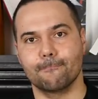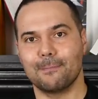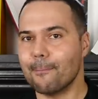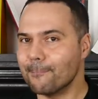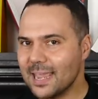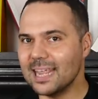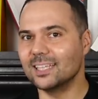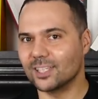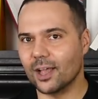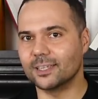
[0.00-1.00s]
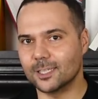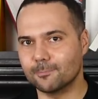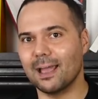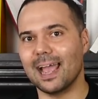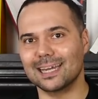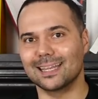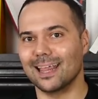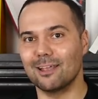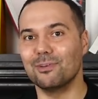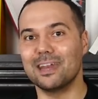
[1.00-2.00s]
That means, I suspect, that
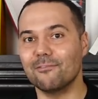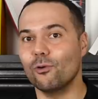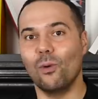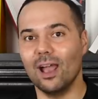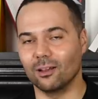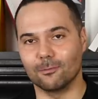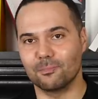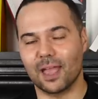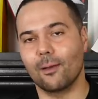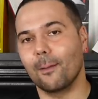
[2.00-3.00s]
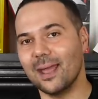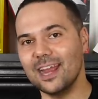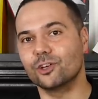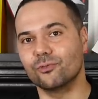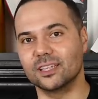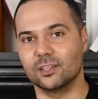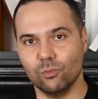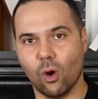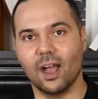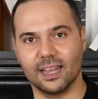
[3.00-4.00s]
they will never will, and a major
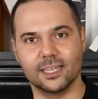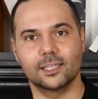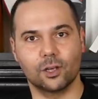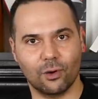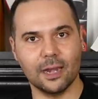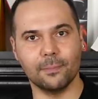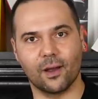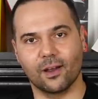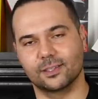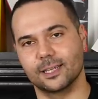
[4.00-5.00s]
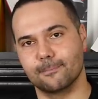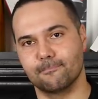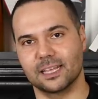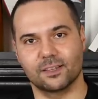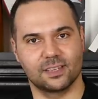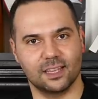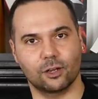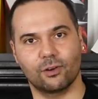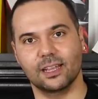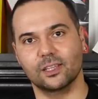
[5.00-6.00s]
reason why is the Green Party. As I've said,
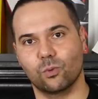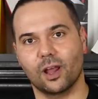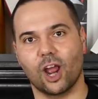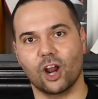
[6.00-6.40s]
the Greens won